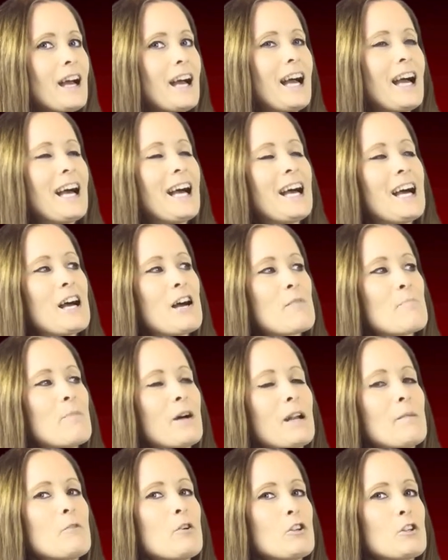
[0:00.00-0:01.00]
uh,
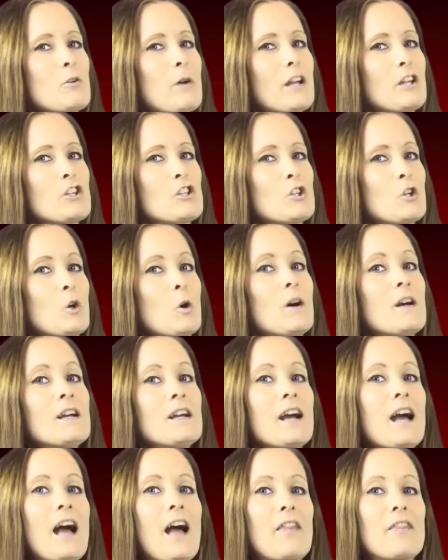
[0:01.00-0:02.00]
but I'm not quite sure.
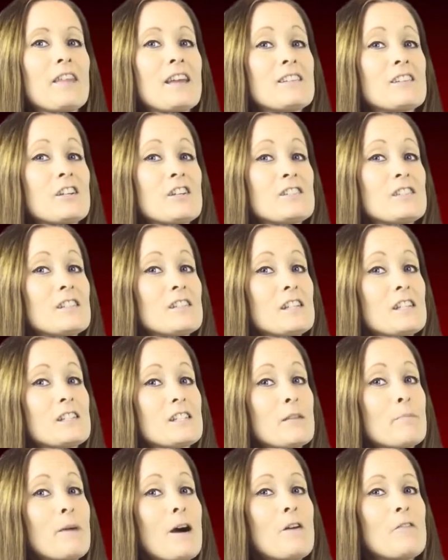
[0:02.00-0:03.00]
And because it, it's
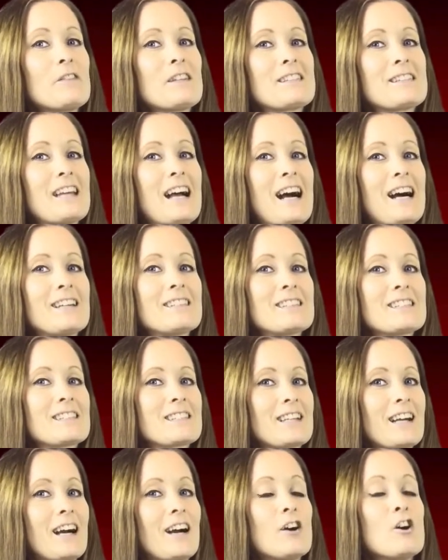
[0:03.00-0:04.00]
about this
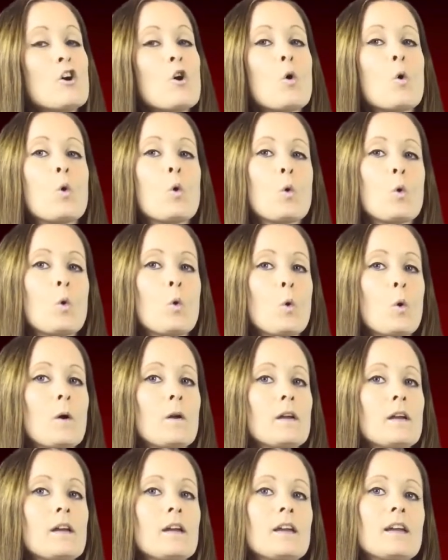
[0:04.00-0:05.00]
Anska who
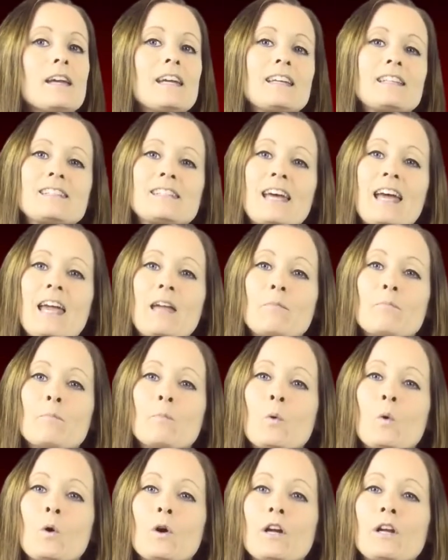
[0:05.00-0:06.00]
is a
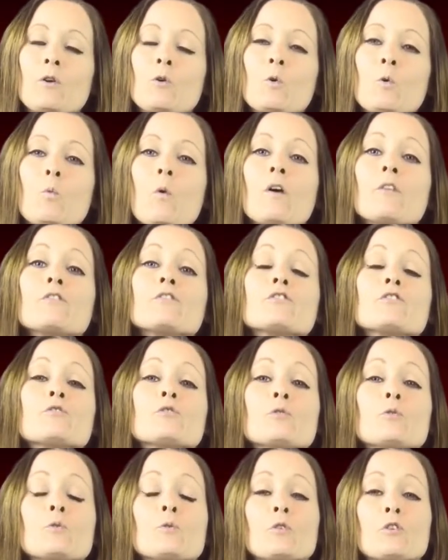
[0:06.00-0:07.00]
boy who wants
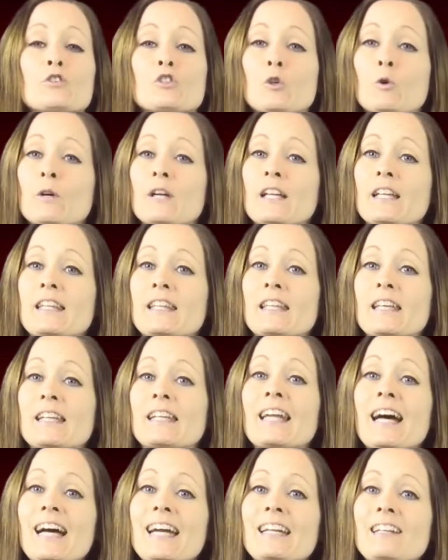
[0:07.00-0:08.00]
to join the
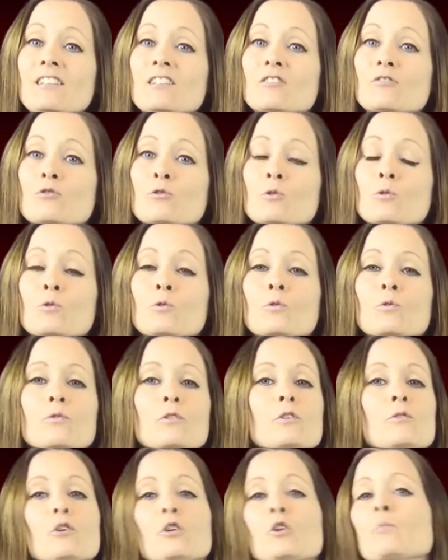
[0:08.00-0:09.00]
knights to,
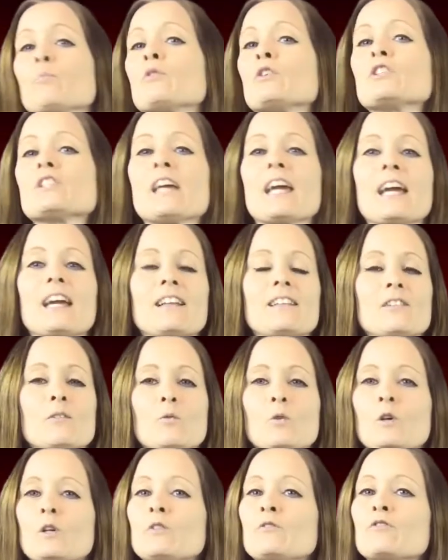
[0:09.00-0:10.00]
you know, protect the
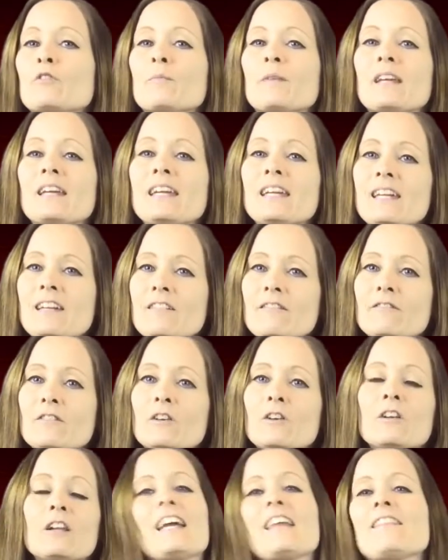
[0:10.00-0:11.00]
world from the
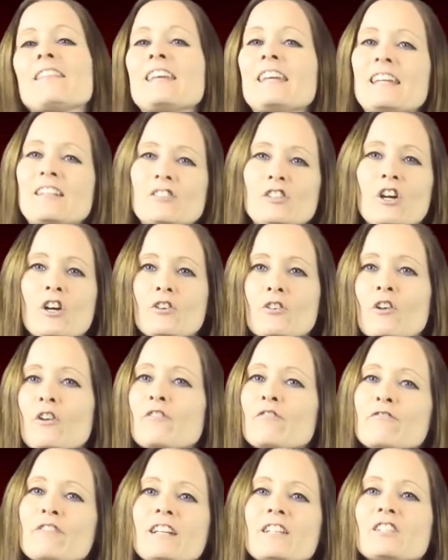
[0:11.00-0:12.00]
evil in the eternal
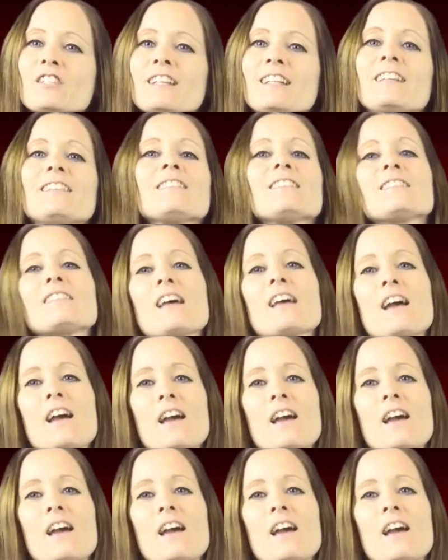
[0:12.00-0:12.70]
vigilance